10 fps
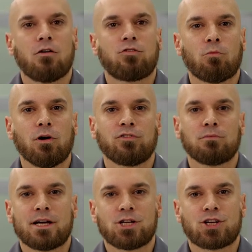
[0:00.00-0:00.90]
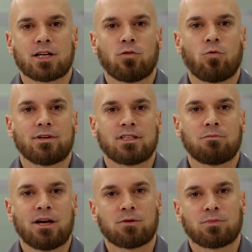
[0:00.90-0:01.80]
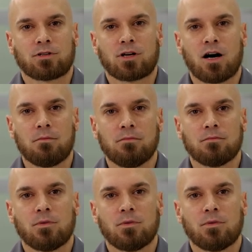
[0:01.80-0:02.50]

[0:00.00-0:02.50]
For more information, visit metrohm.com